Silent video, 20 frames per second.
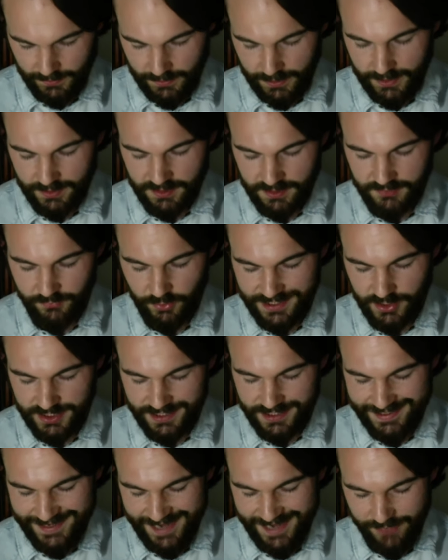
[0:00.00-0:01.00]
And his
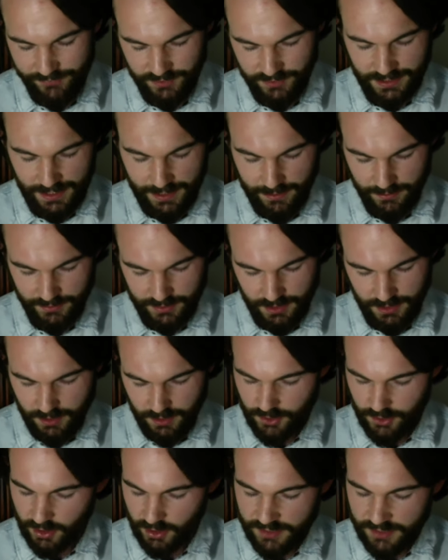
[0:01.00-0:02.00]
voice never tires,
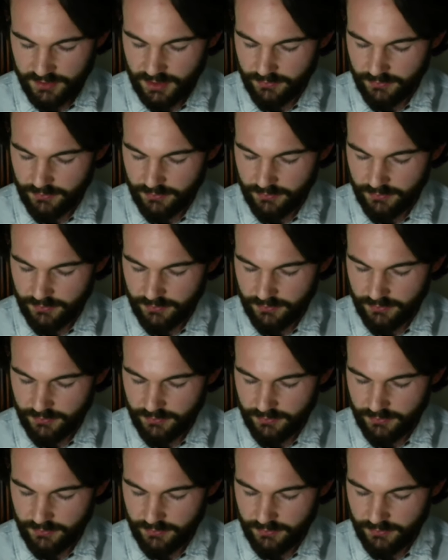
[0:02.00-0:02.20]
not even